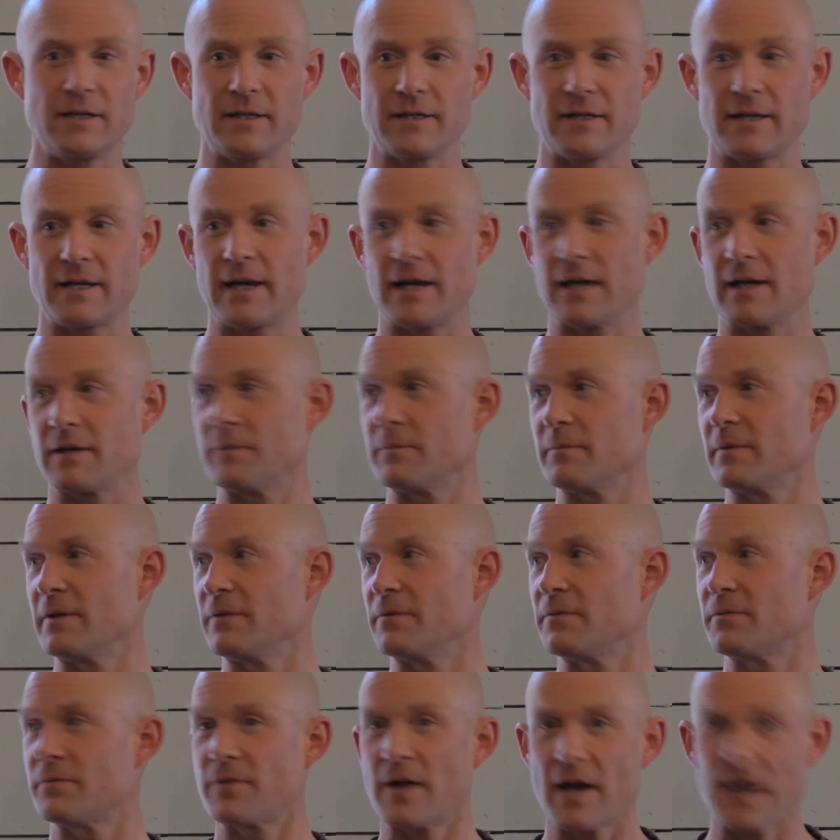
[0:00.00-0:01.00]
it can't be
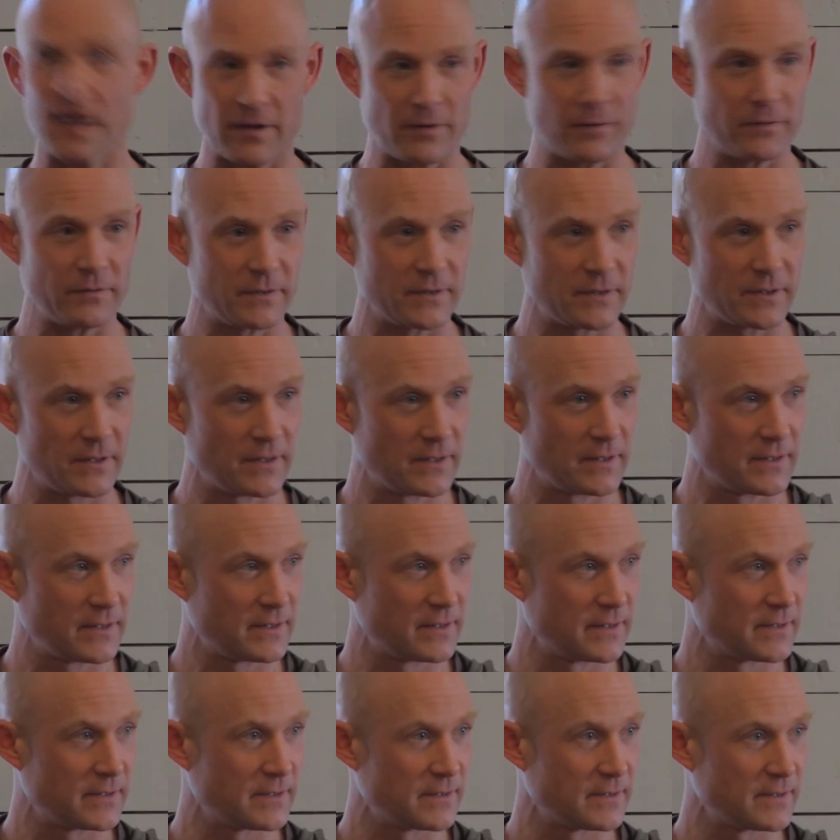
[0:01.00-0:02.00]
found.
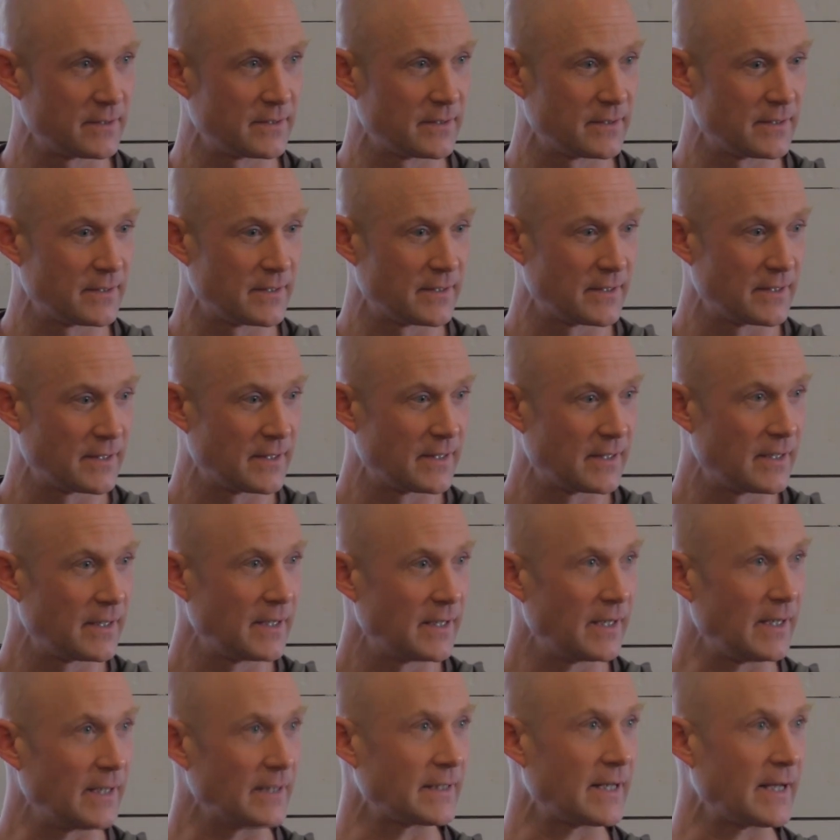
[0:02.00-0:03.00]

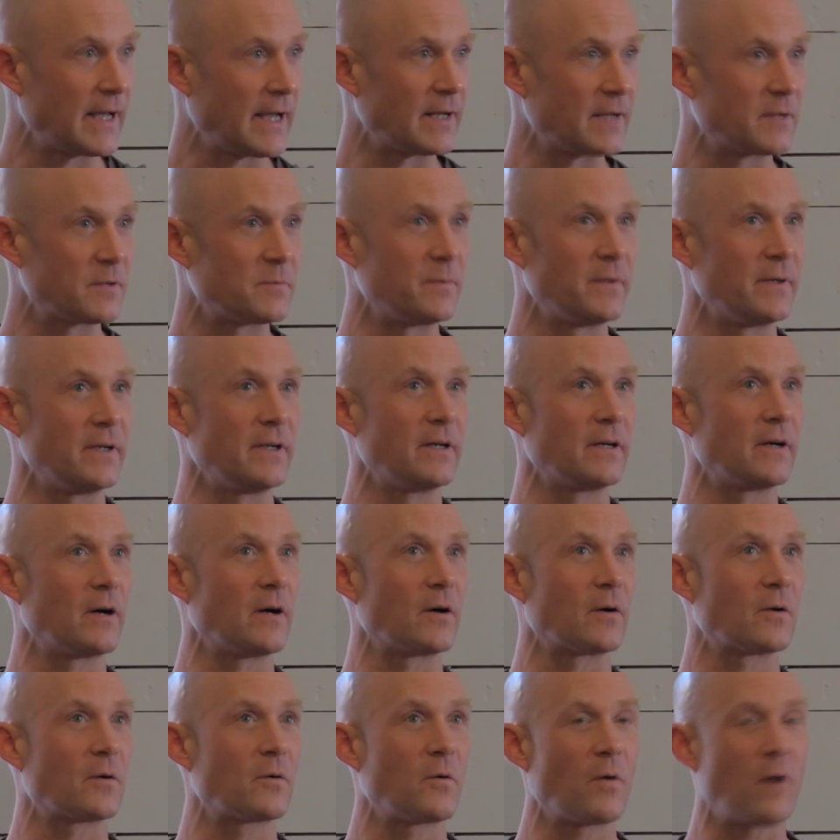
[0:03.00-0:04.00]
It can't be
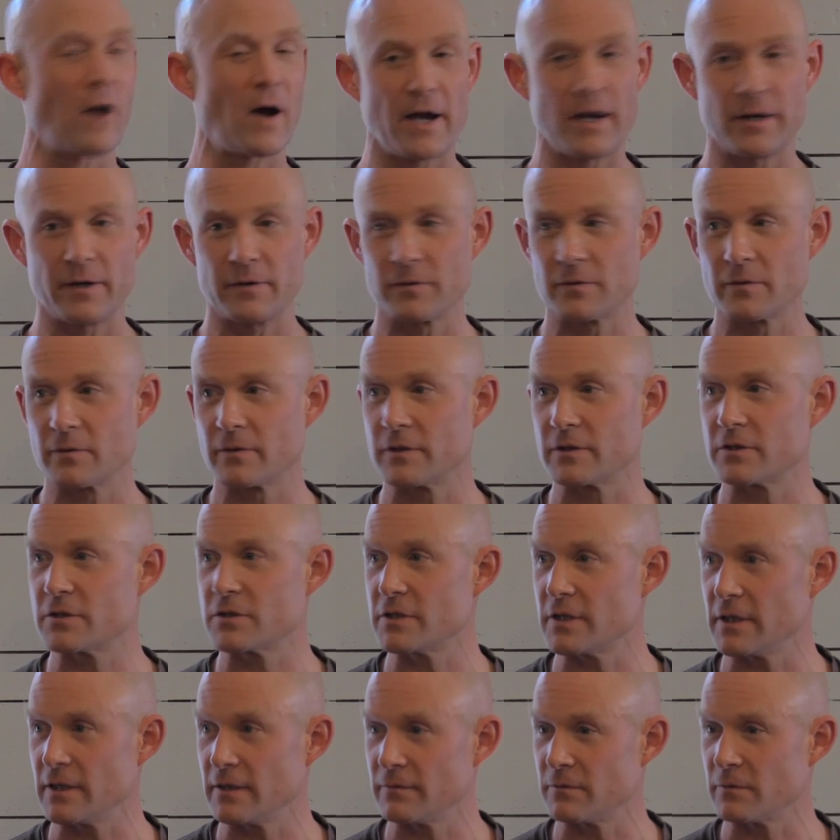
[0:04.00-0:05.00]
acquired or
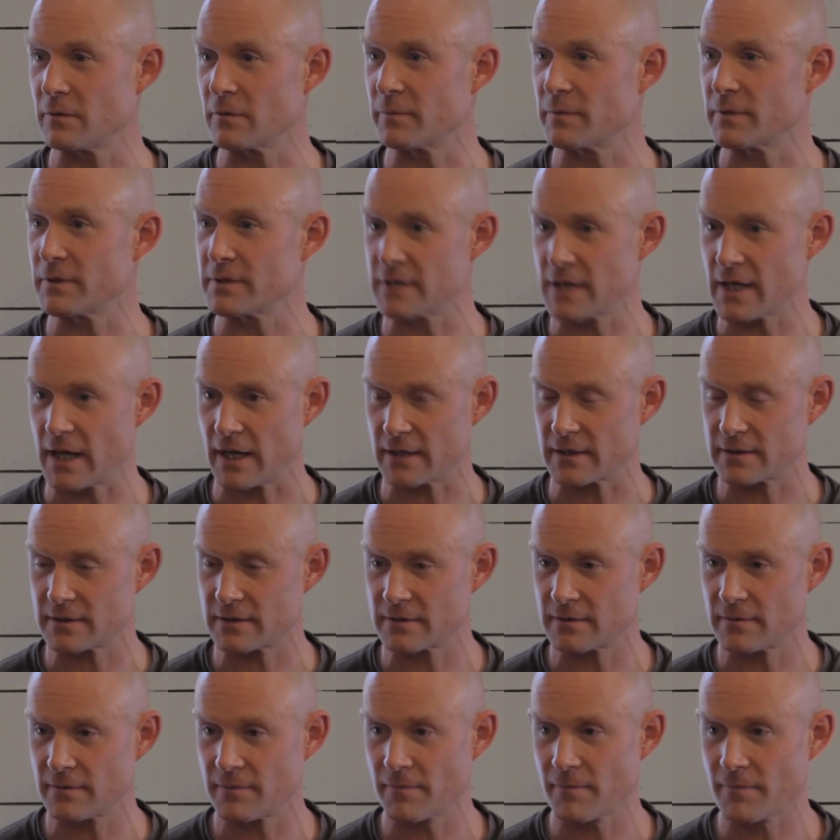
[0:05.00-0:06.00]
achieved or
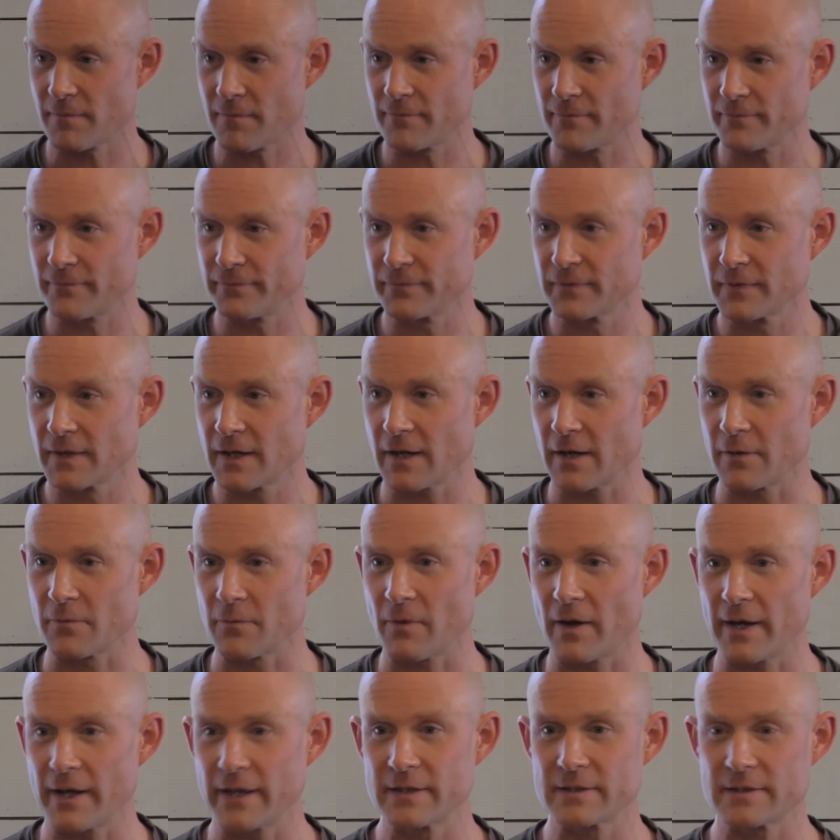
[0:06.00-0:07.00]
possessed. And
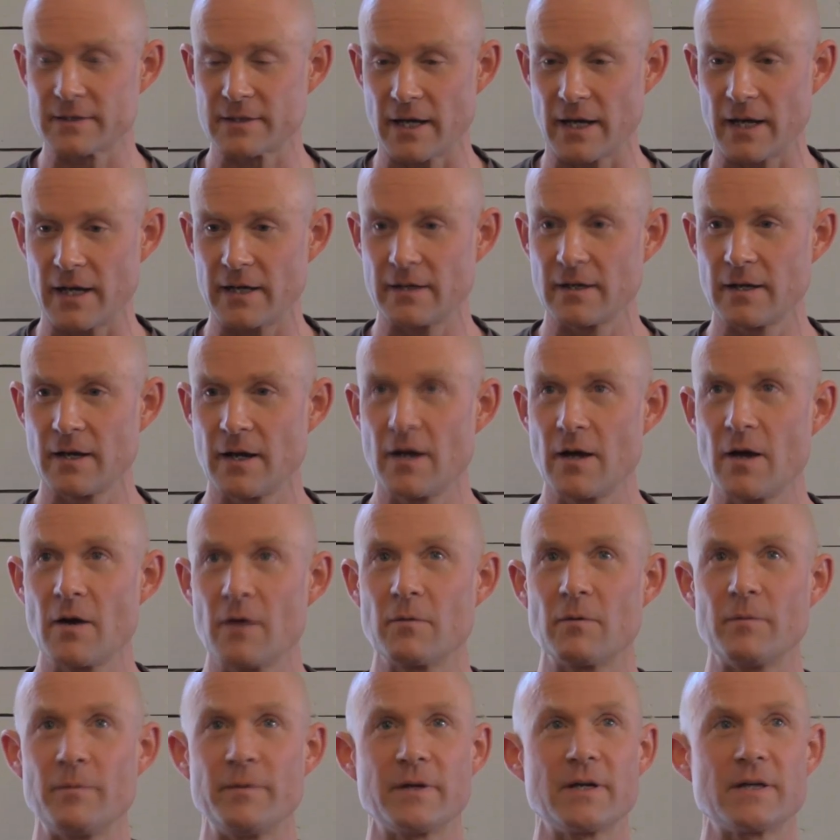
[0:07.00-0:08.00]
why is that?
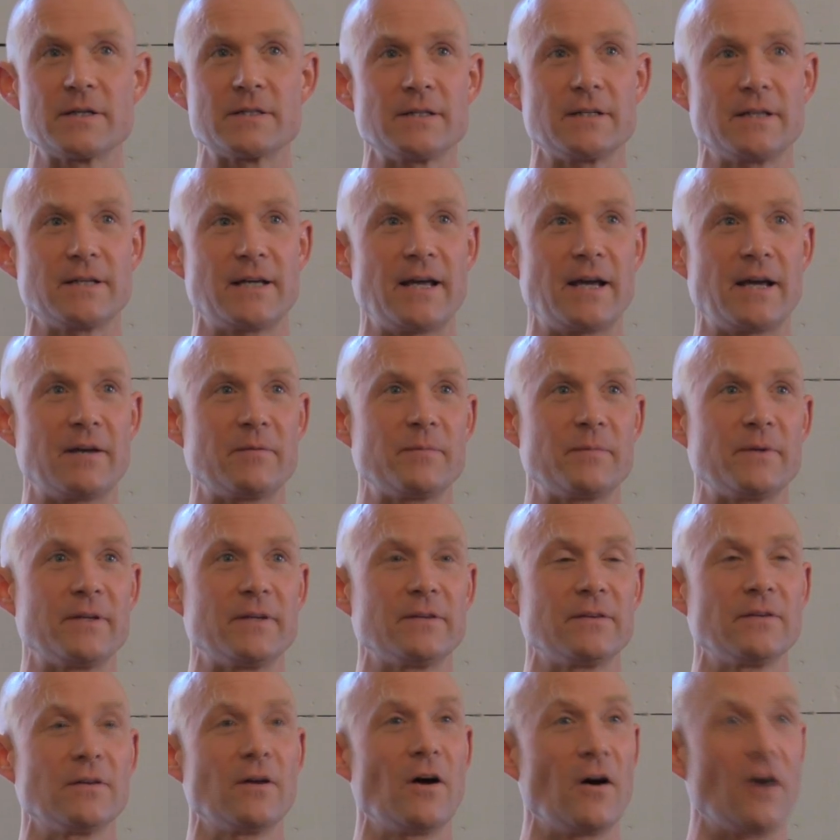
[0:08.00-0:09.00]
Well, because it can't be
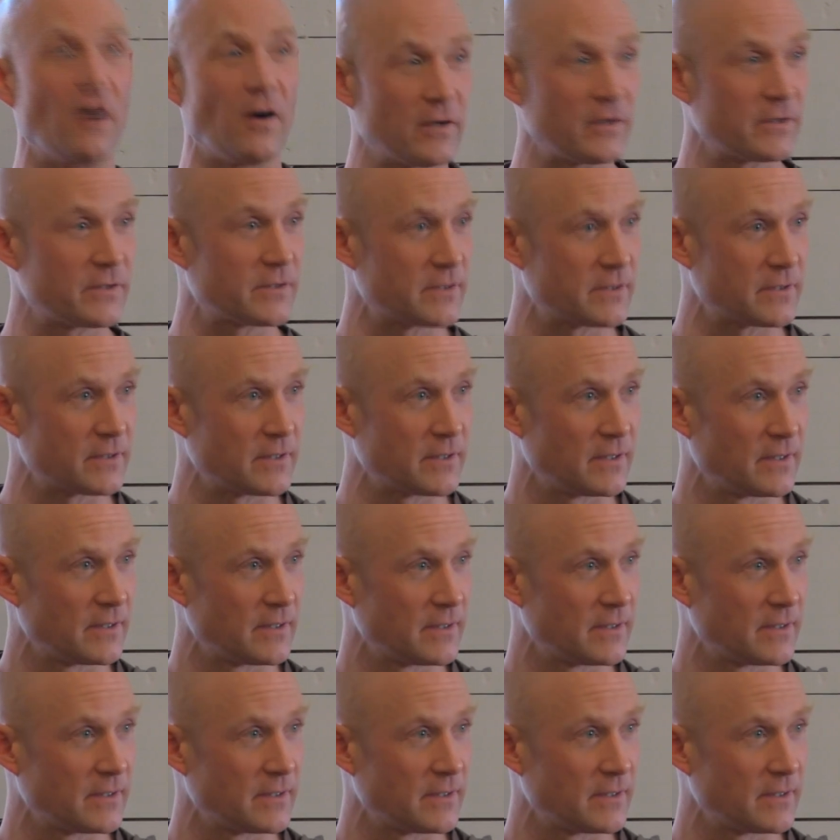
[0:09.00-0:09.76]
lost.